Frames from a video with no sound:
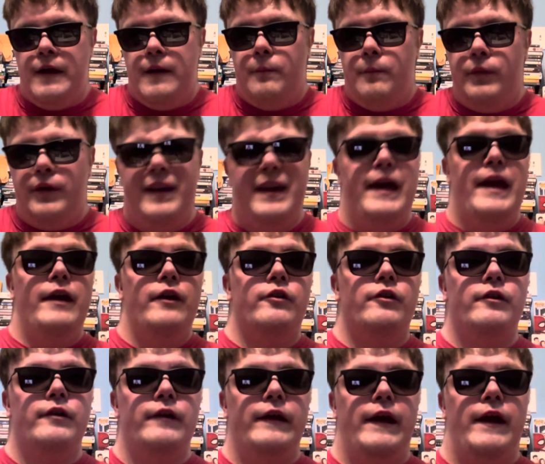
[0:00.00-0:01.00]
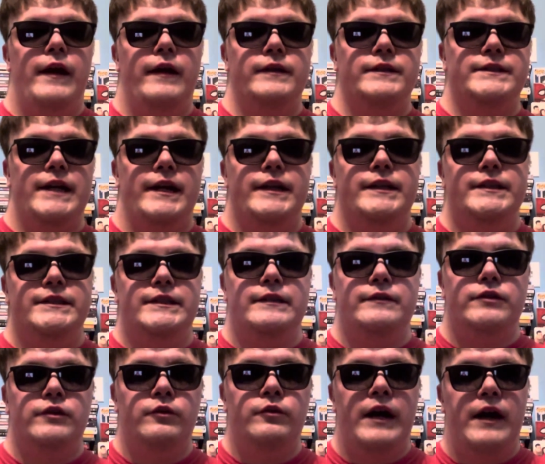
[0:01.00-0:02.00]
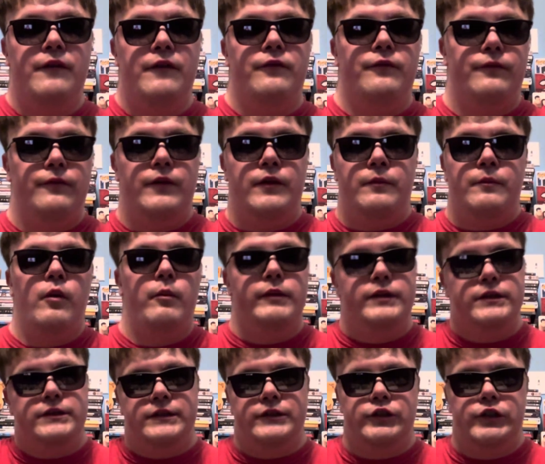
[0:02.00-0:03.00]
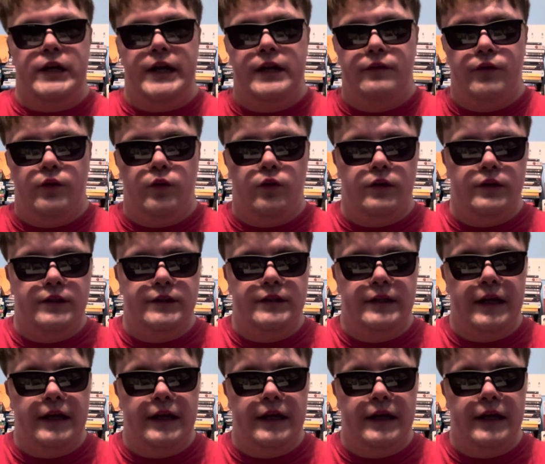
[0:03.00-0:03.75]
But anger and sadness do have their moments to shine, of course.